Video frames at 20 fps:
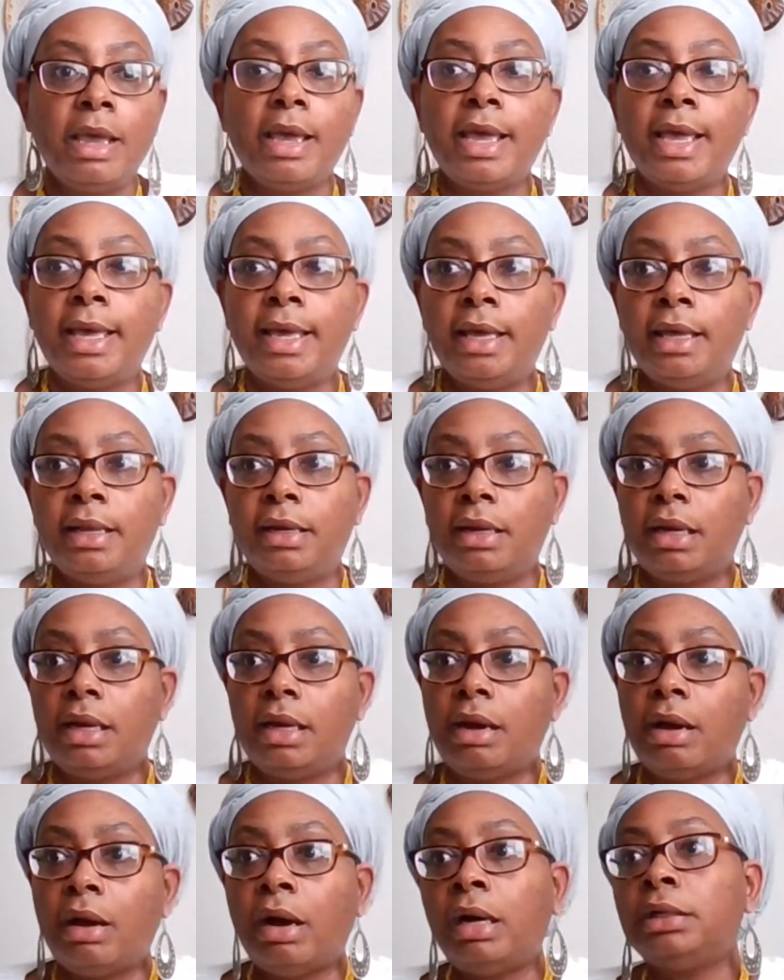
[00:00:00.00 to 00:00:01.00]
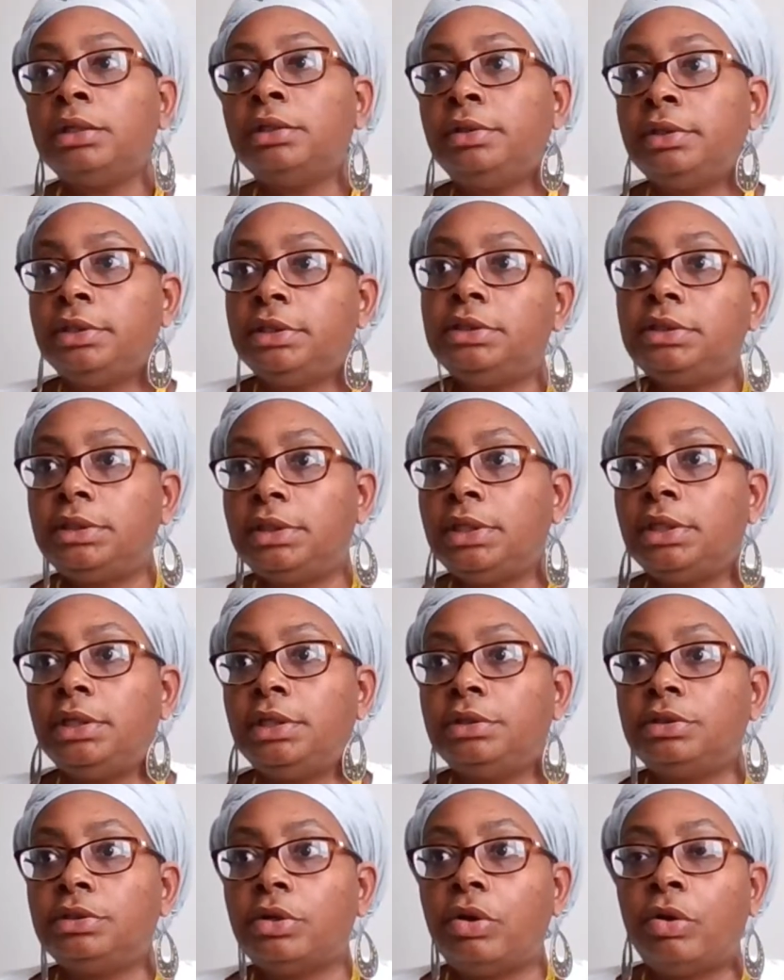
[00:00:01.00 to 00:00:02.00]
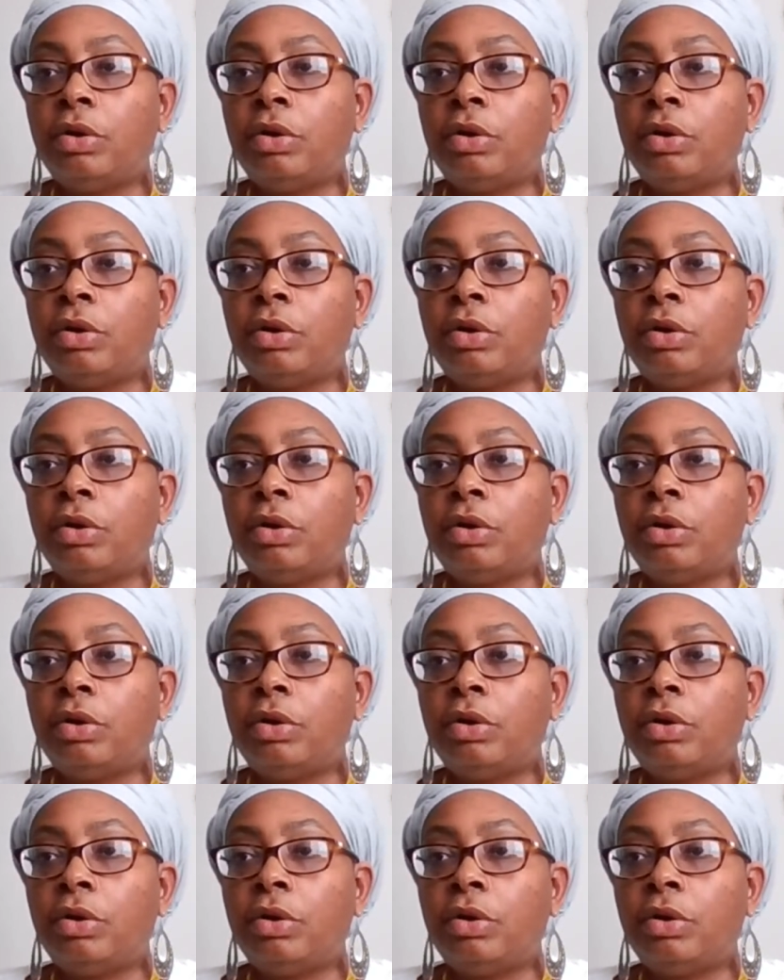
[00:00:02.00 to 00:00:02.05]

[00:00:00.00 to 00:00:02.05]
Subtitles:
And all of these things